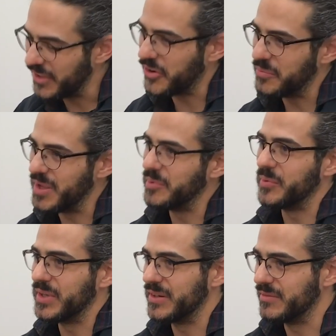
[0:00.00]
together
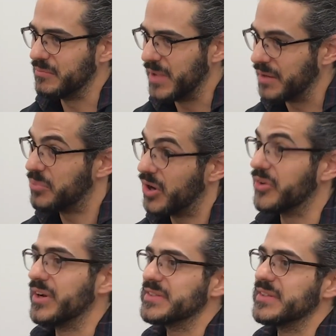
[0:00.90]
maybe we can make
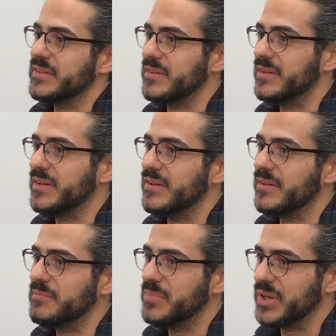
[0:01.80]
progress in
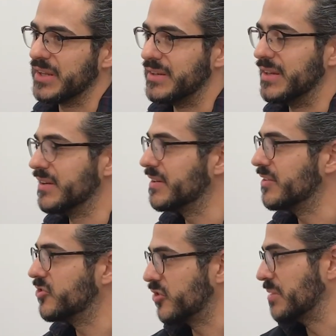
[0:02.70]
putting a dent
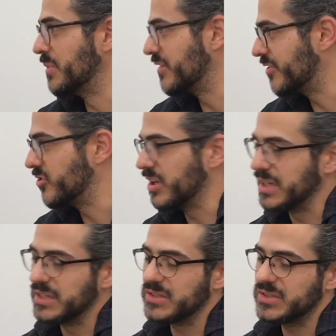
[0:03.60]
in treatment for
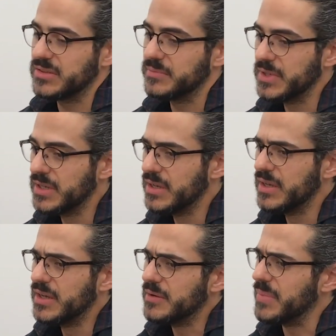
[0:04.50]
drug addiction.
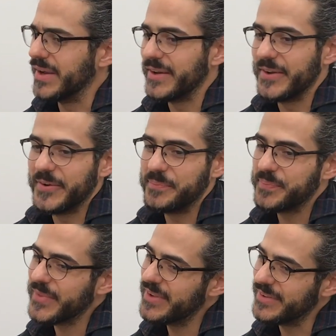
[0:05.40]

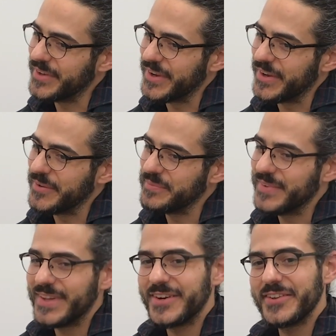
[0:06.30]
But yeah,
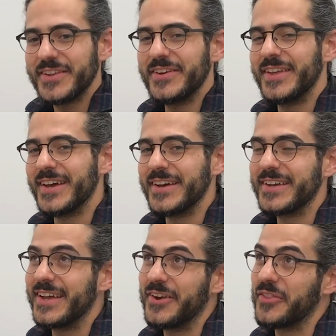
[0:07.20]
I don't know.
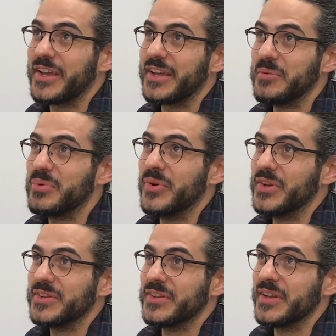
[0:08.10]
Yeah, I don't think I can
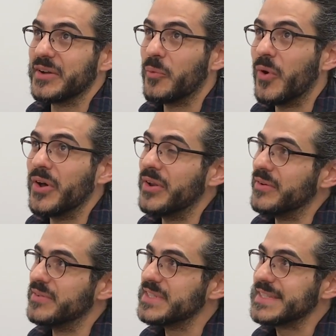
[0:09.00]
point to
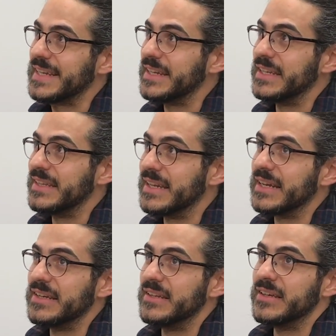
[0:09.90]
one study
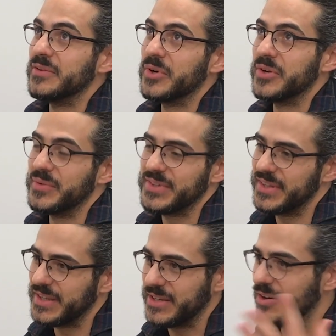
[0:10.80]
that I did where it was
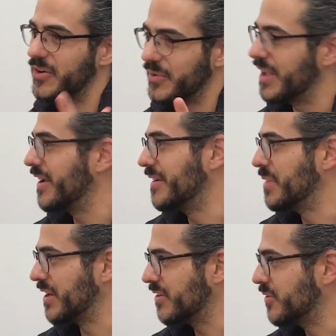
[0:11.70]

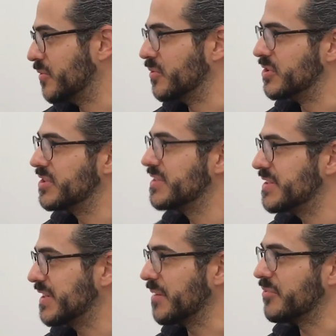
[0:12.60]
I made a huge
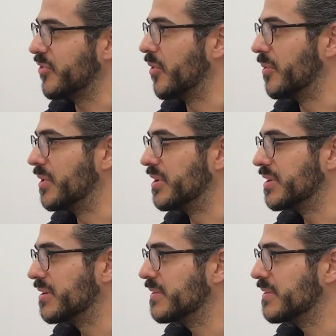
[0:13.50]
step forward.